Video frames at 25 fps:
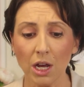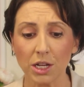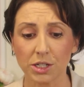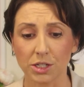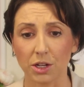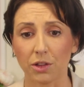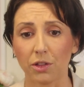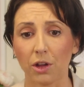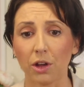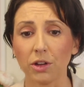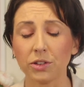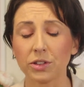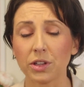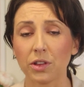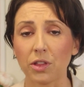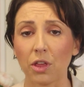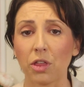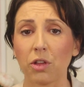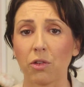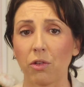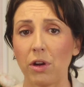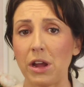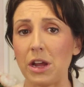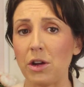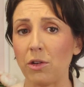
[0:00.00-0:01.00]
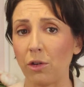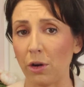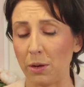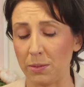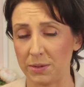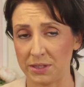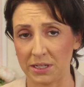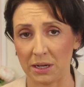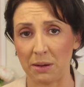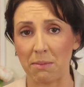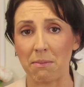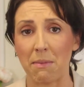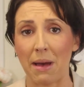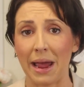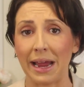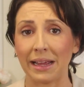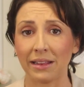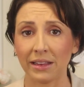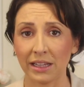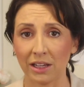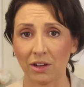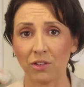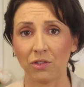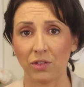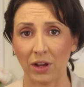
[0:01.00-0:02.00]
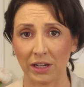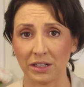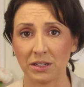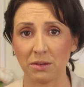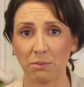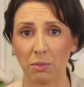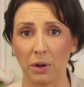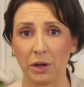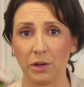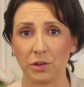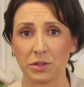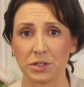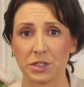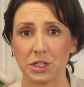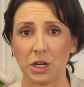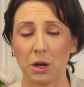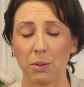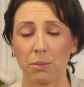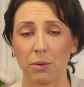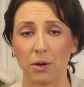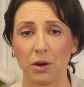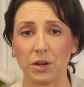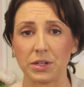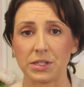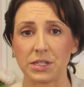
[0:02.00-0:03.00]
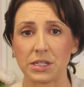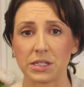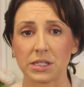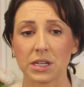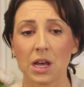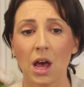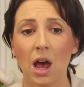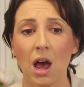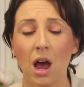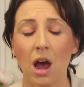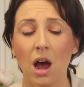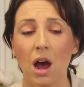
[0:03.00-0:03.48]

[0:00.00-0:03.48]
So those are the three groups that are mainly affected by osteoporosis.